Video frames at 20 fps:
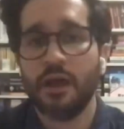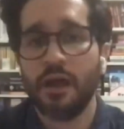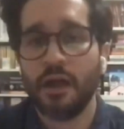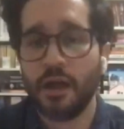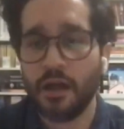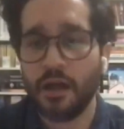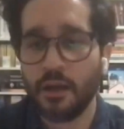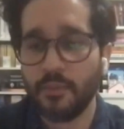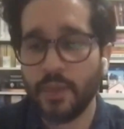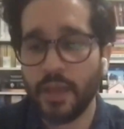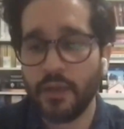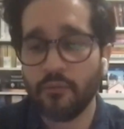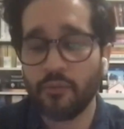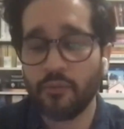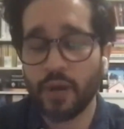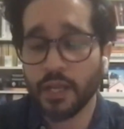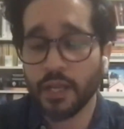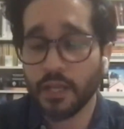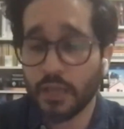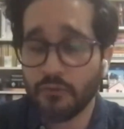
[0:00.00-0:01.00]
And
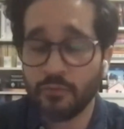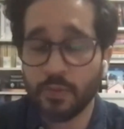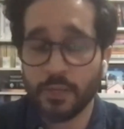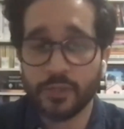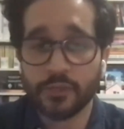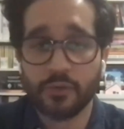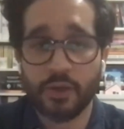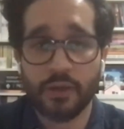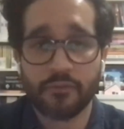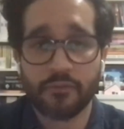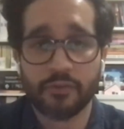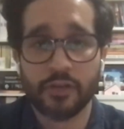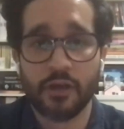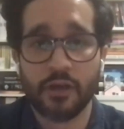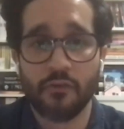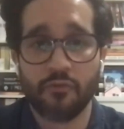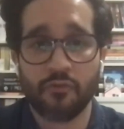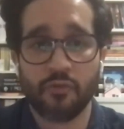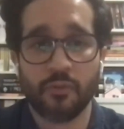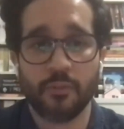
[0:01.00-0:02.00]
what I love about the graphic
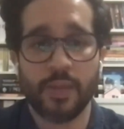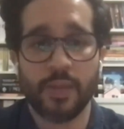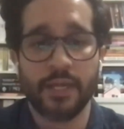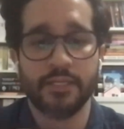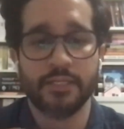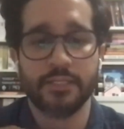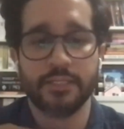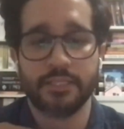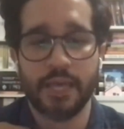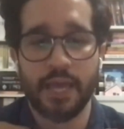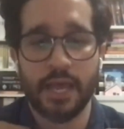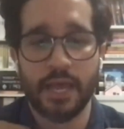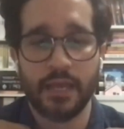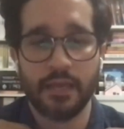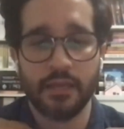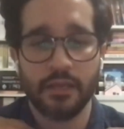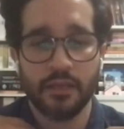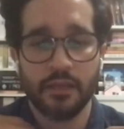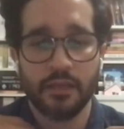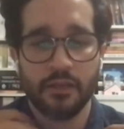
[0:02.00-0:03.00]
novel format is that